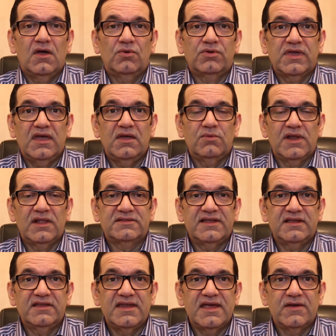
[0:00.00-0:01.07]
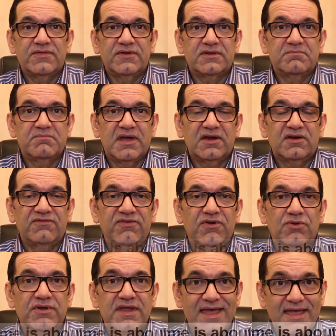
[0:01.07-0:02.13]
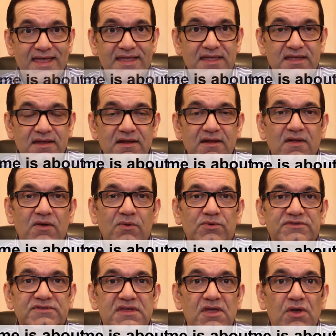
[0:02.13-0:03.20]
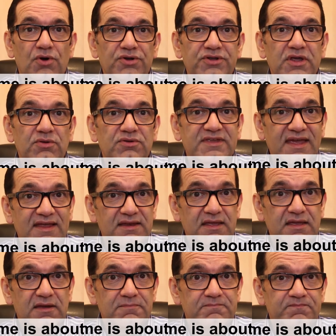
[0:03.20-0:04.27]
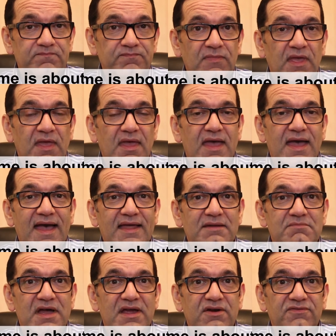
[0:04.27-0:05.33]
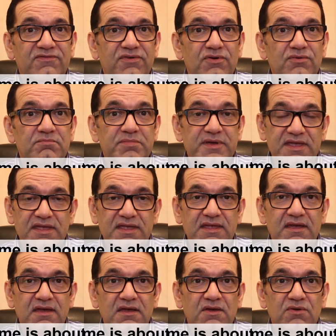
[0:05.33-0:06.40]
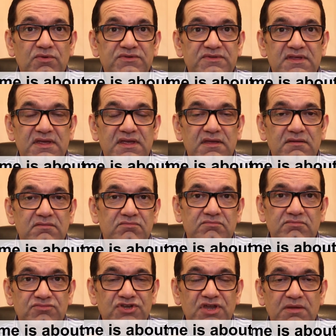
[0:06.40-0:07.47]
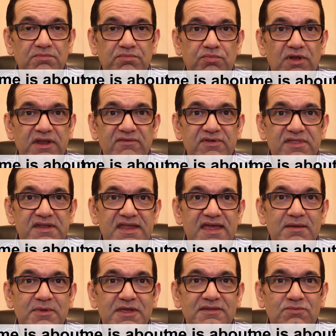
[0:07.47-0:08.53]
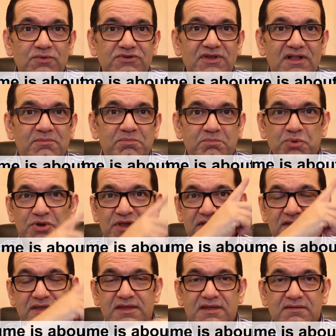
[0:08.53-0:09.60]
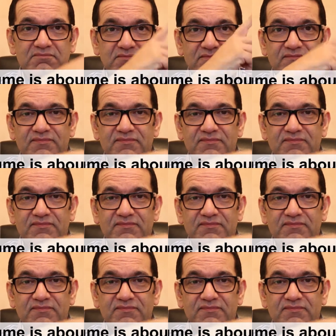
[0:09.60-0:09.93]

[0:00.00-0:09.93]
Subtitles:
Okay, well I'll tell you now that microphone A was the Audio Technica and microphone B was the cheap, whatever the name is, which I'll put in the